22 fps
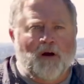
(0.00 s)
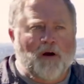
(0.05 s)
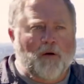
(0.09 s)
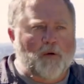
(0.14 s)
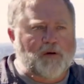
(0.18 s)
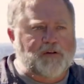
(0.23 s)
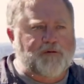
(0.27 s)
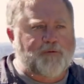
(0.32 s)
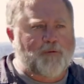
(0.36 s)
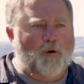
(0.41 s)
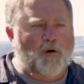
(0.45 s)

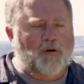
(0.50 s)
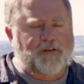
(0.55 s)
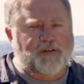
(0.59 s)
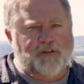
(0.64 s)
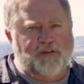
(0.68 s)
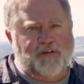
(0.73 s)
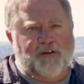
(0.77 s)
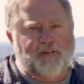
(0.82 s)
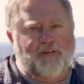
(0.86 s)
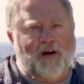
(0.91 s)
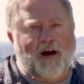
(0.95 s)
which
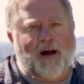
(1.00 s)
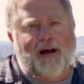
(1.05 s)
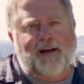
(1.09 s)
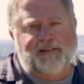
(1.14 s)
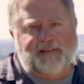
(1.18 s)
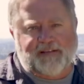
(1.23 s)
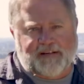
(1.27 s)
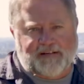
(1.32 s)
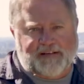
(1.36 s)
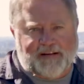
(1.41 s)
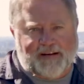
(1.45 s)
forces the vine
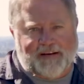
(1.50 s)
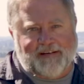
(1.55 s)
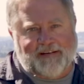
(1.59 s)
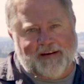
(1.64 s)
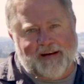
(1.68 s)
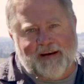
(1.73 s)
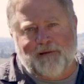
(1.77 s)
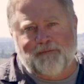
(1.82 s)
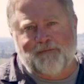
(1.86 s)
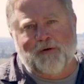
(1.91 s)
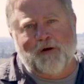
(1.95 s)
to dig
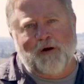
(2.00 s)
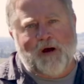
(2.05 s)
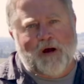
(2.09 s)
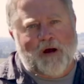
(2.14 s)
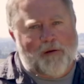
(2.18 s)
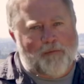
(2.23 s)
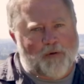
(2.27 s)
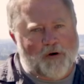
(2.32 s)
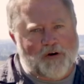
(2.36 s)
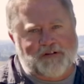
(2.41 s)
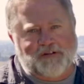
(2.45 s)
deep,
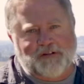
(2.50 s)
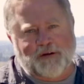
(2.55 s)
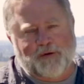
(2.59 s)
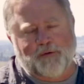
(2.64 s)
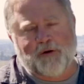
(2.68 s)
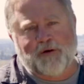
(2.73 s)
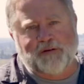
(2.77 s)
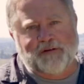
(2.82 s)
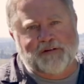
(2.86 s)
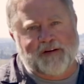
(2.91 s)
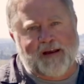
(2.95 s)
push the
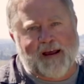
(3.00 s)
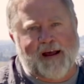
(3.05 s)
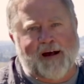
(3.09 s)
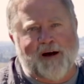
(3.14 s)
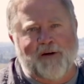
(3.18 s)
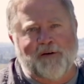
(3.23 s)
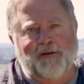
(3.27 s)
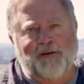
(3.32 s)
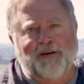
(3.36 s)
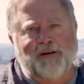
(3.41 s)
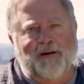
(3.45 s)
roots
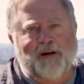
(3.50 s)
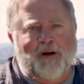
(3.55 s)
down.